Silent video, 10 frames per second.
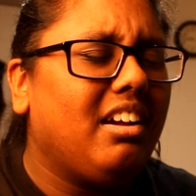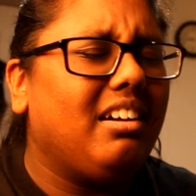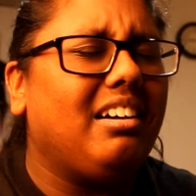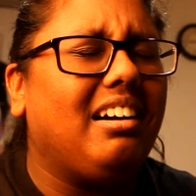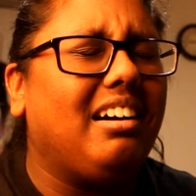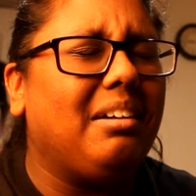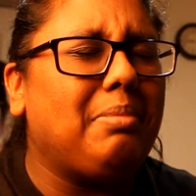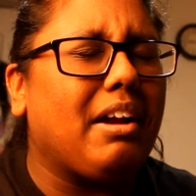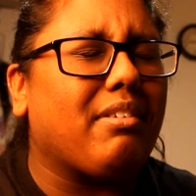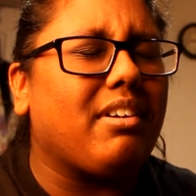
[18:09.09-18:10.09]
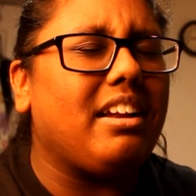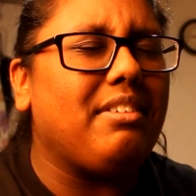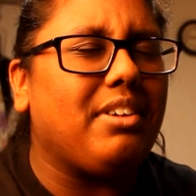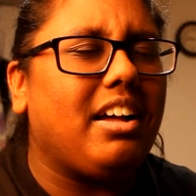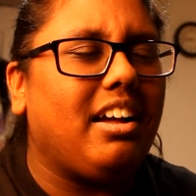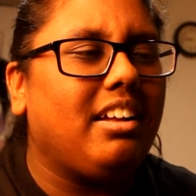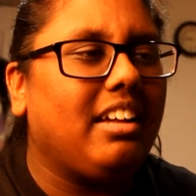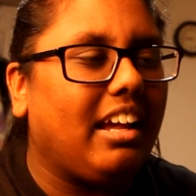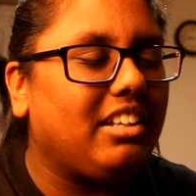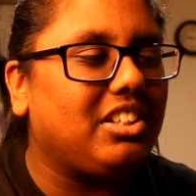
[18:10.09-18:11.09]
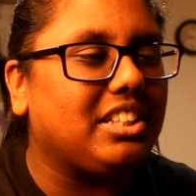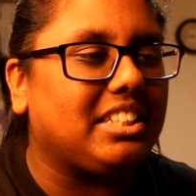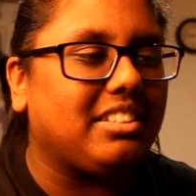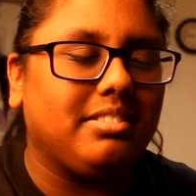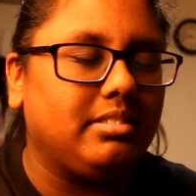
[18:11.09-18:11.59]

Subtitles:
by Reva, and just